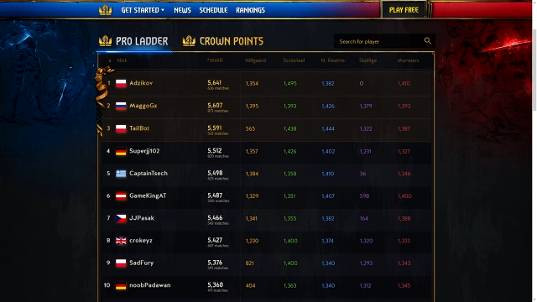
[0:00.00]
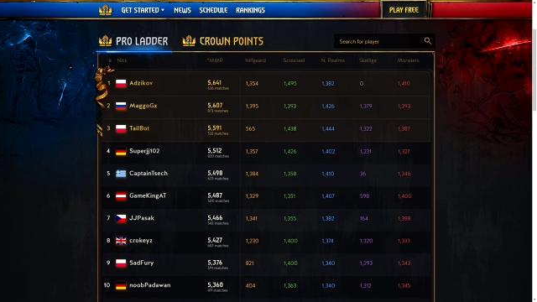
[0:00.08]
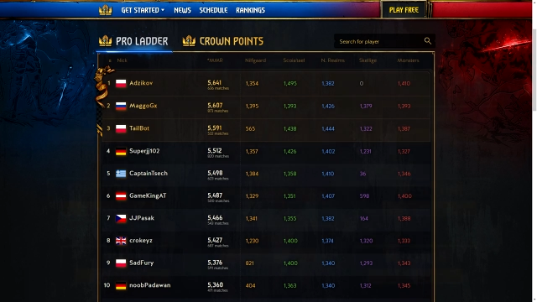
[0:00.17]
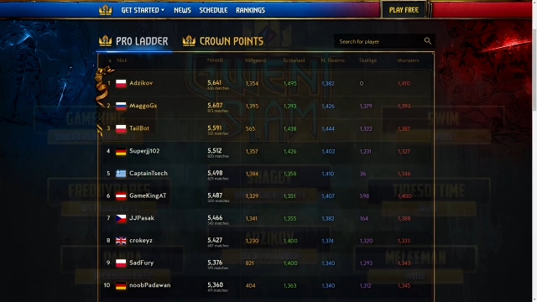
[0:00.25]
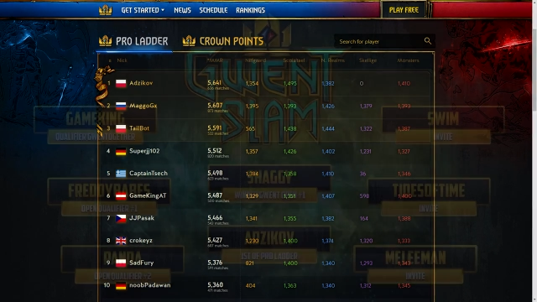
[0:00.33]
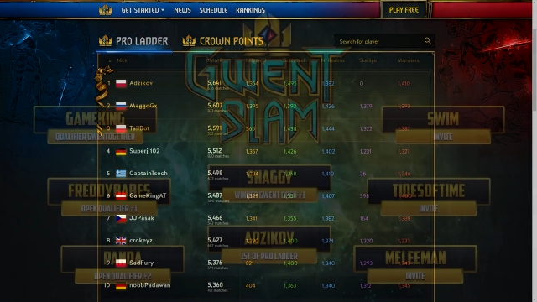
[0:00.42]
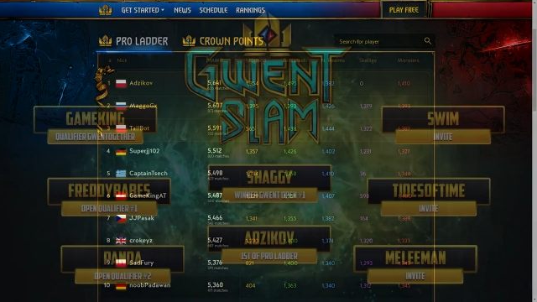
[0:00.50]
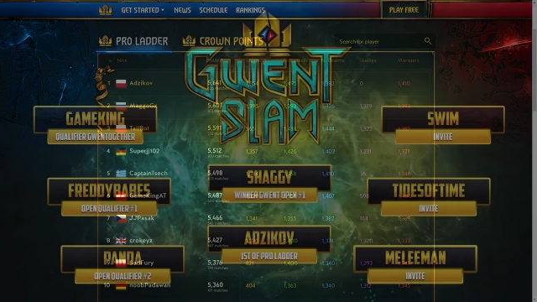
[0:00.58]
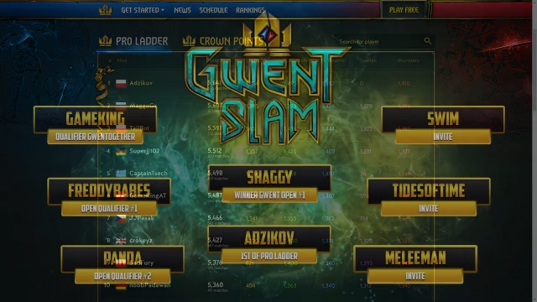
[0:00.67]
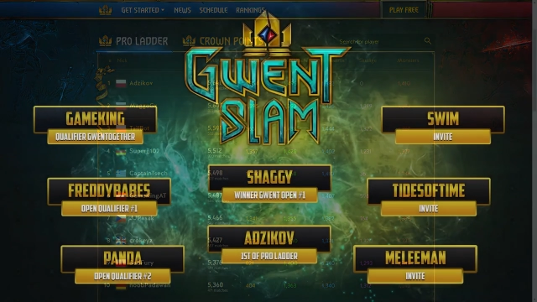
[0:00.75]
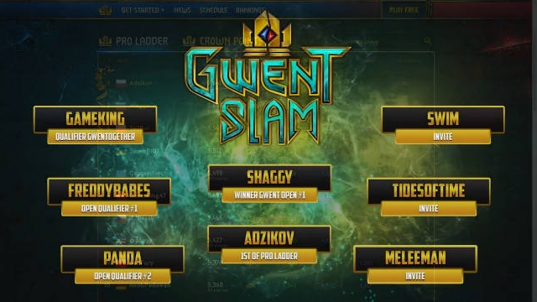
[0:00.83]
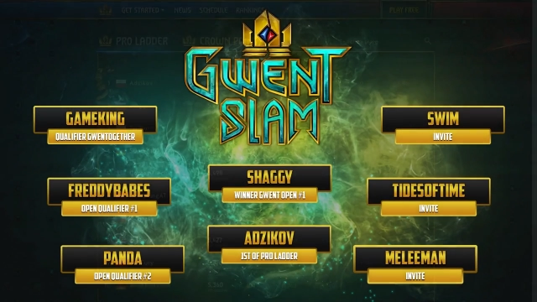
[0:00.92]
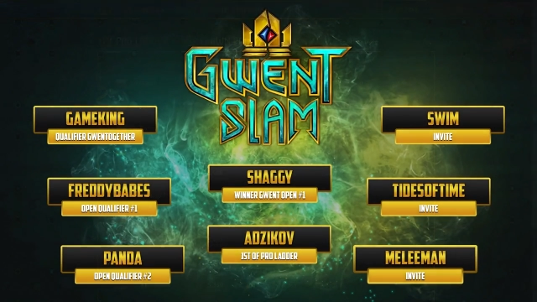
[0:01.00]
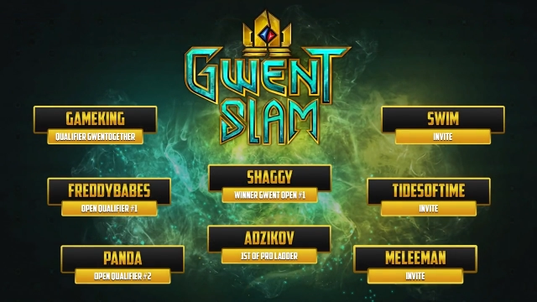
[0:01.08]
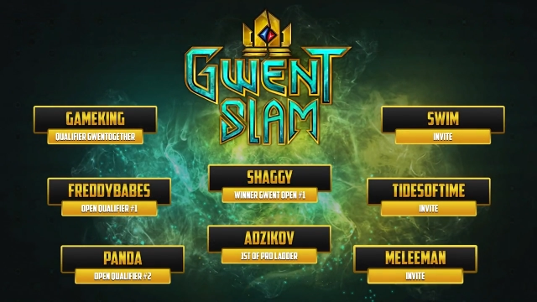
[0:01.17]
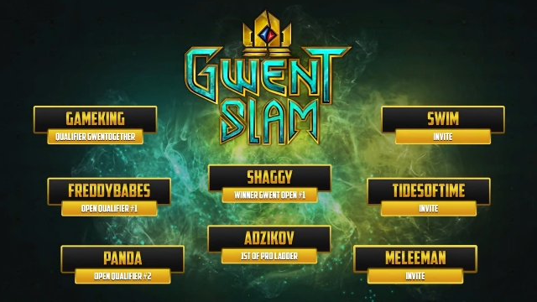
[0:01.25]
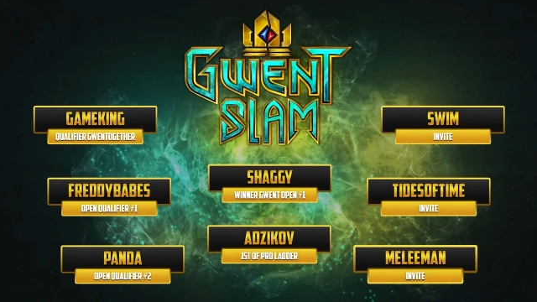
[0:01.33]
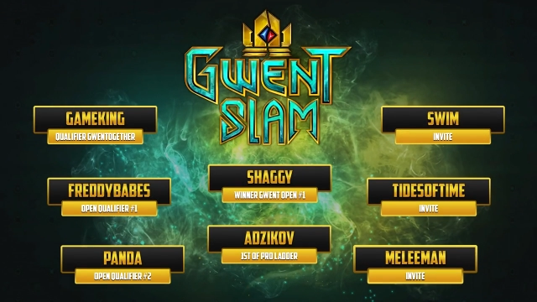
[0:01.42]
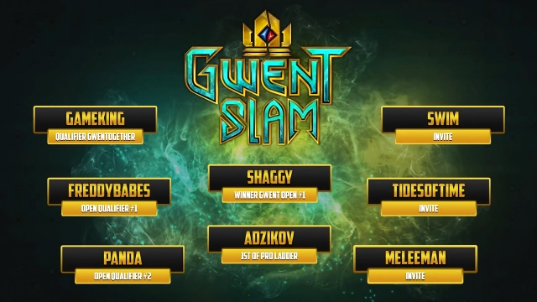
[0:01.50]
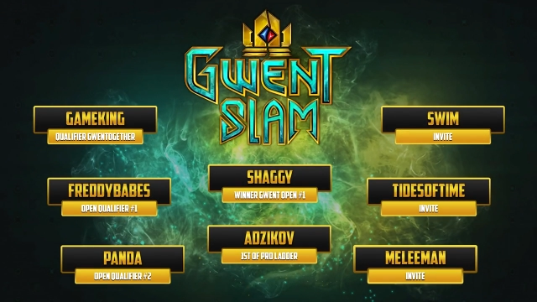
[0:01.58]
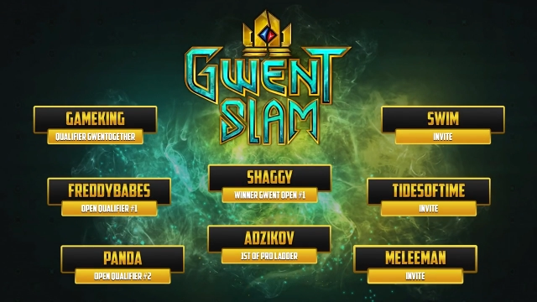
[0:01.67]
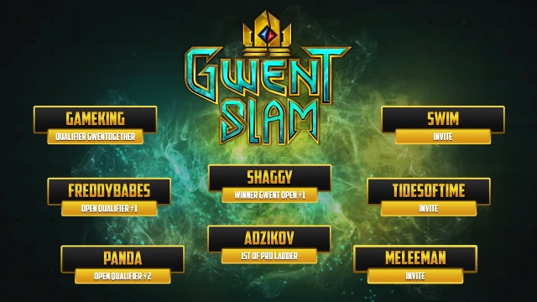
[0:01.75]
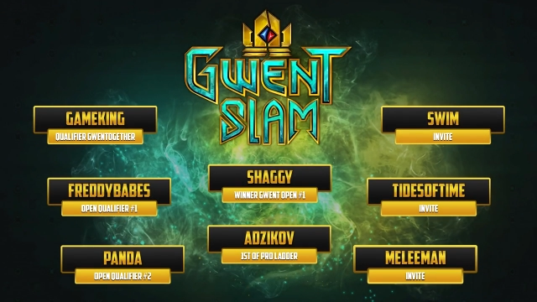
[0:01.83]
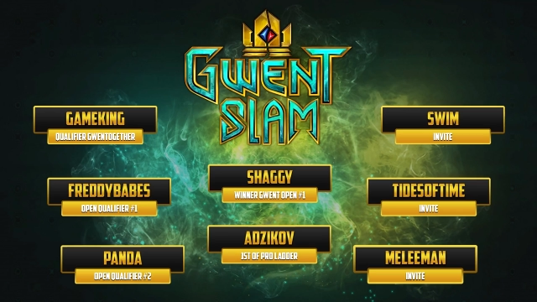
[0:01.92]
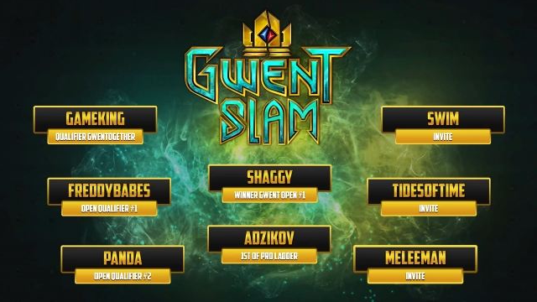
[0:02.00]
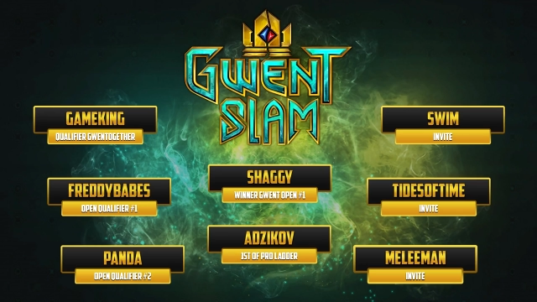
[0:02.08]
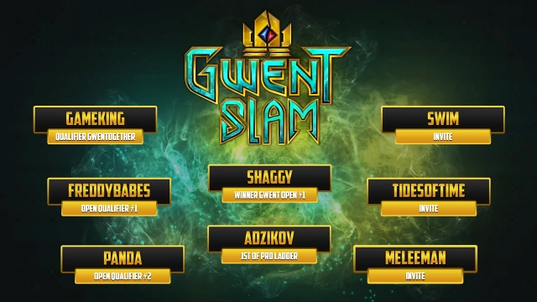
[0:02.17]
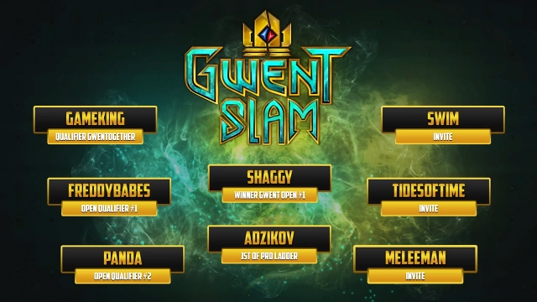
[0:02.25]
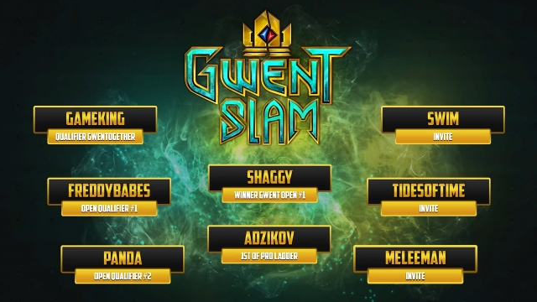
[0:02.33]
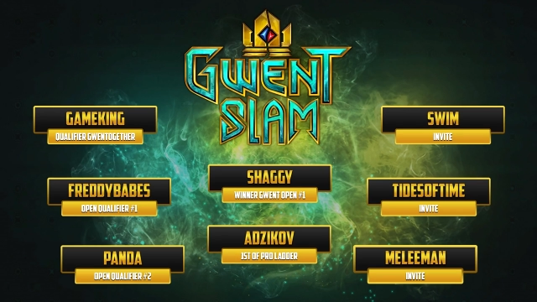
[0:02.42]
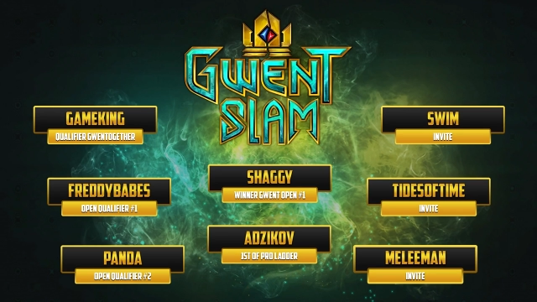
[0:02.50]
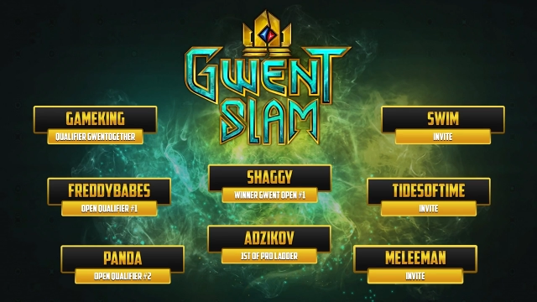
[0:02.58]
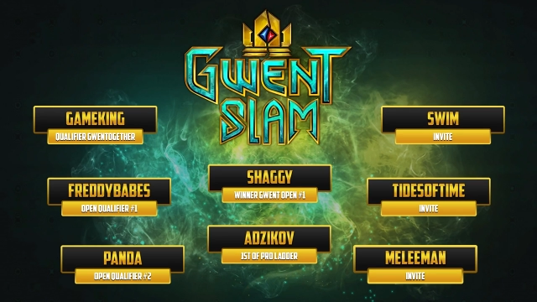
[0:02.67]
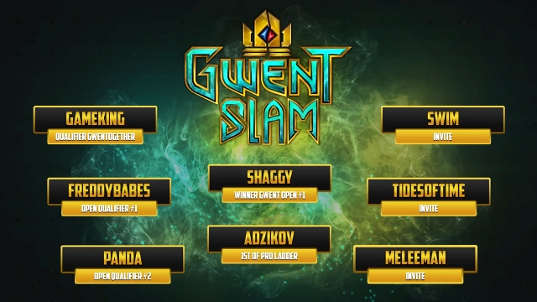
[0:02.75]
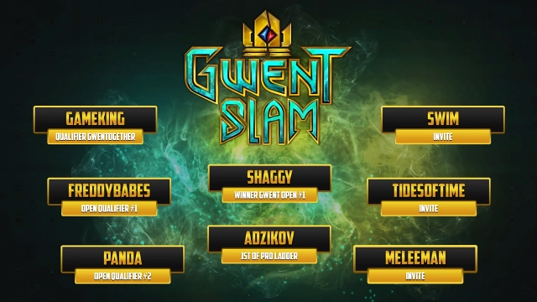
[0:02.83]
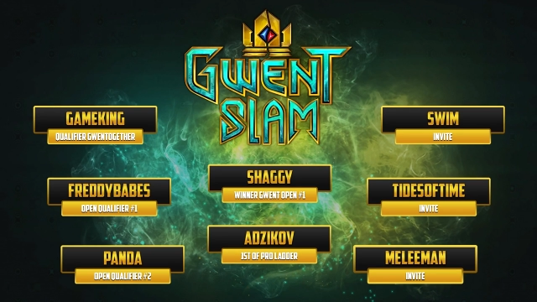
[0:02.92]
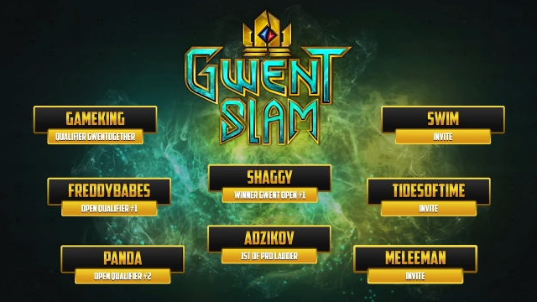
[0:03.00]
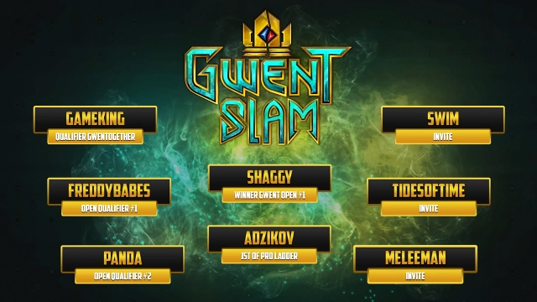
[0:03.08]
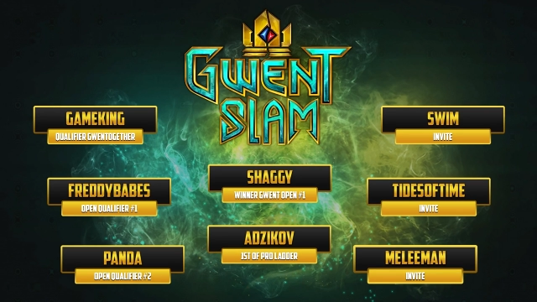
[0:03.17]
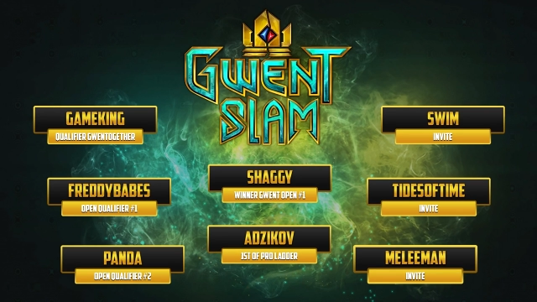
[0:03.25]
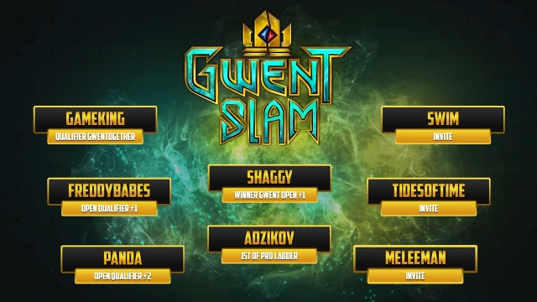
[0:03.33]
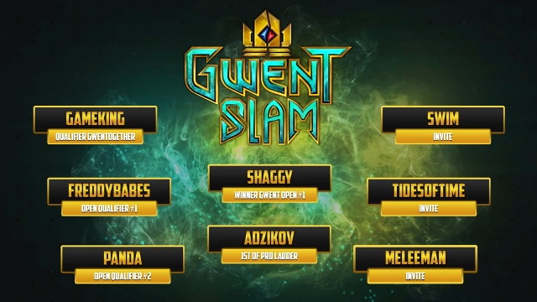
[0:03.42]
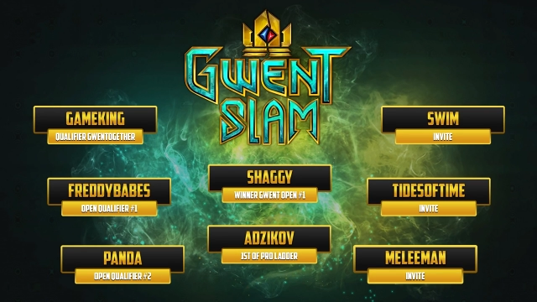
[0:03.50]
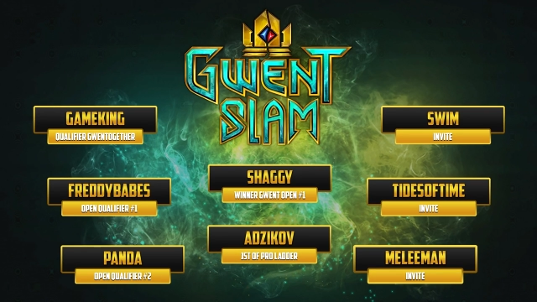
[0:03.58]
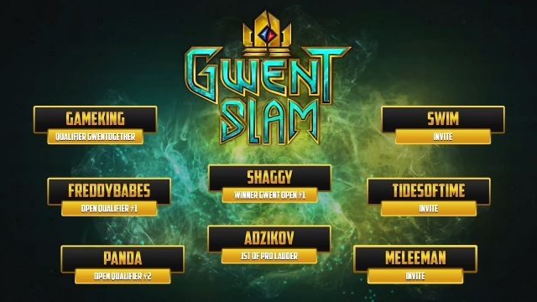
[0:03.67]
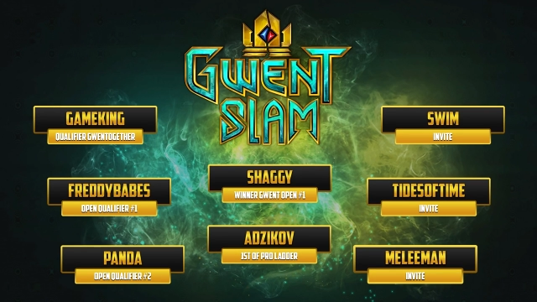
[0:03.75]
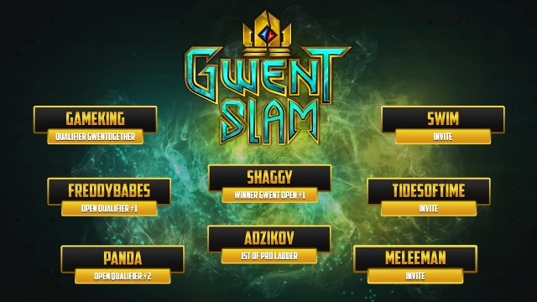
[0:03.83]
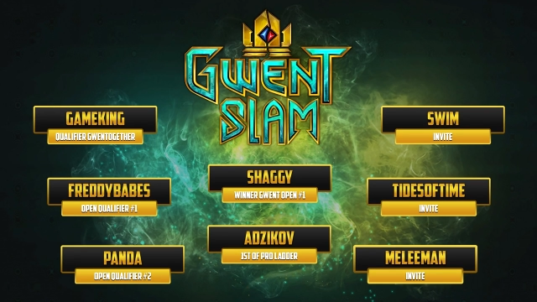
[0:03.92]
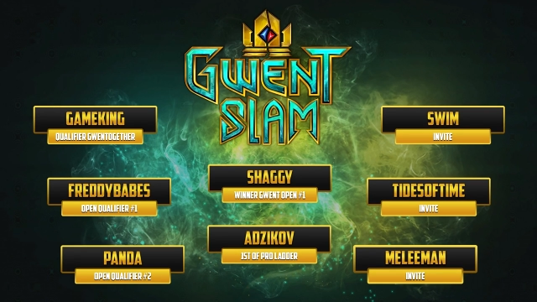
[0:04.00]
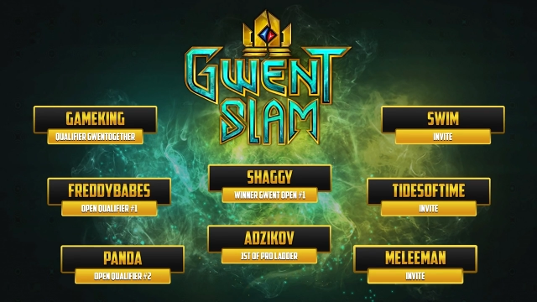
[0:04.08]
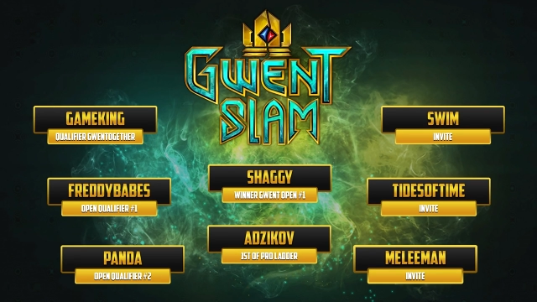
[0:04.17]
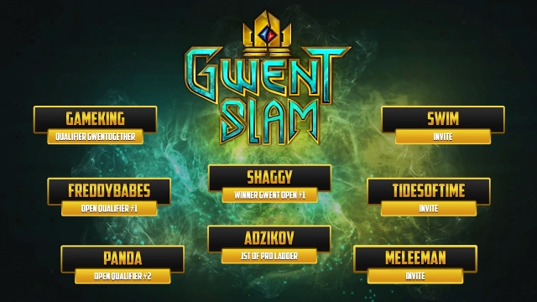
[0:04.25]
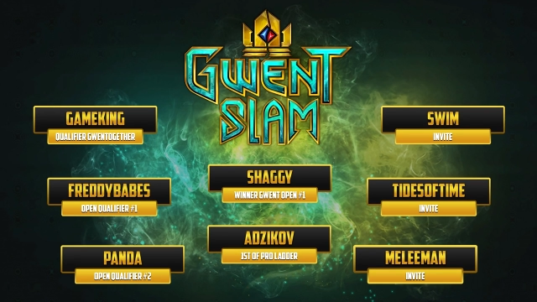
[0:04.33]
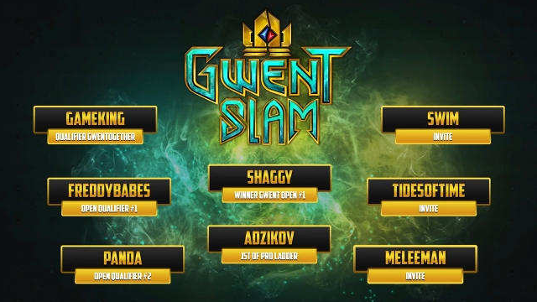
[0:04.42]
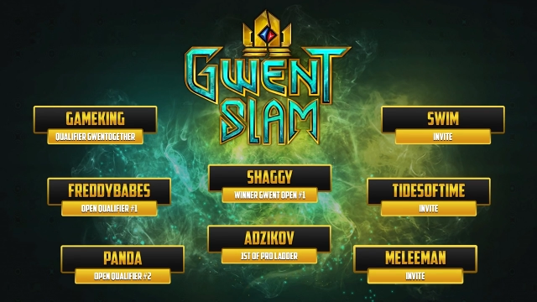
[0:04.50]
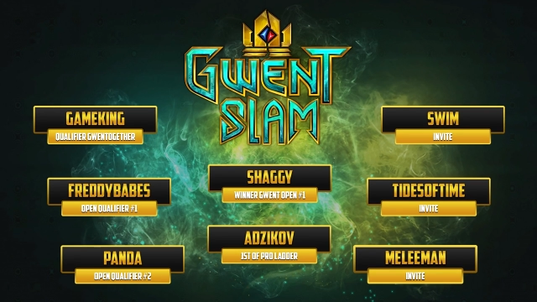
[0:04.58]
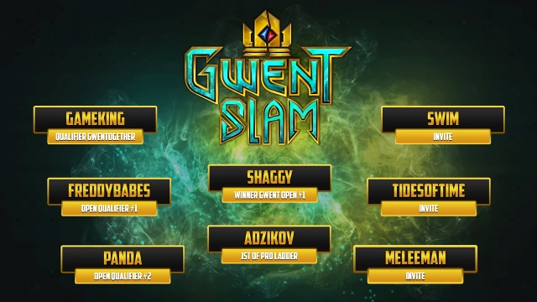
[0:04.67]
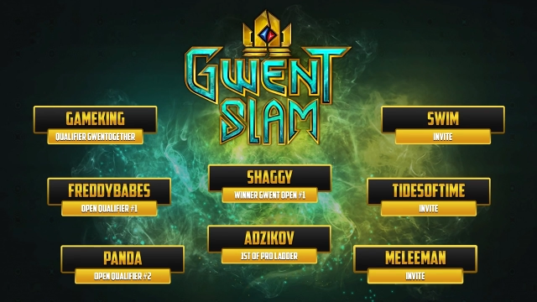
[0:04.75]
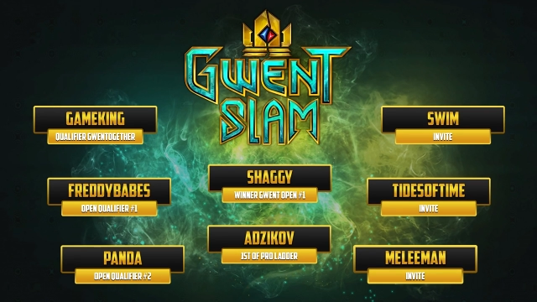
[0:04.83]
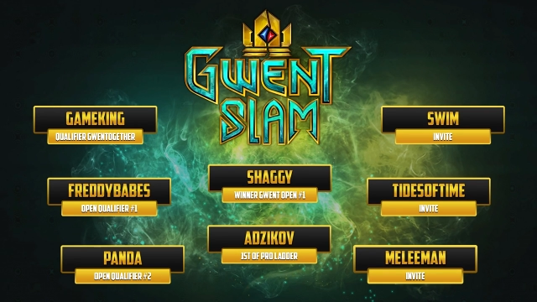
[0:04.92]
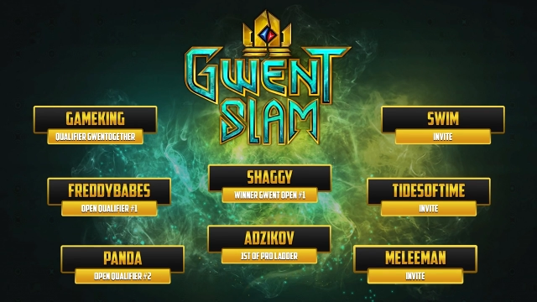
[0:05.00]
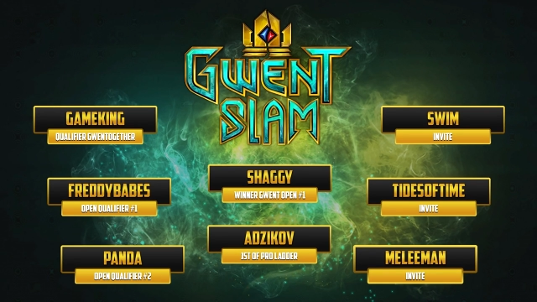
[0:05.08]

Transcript: [unreadable: no face in view]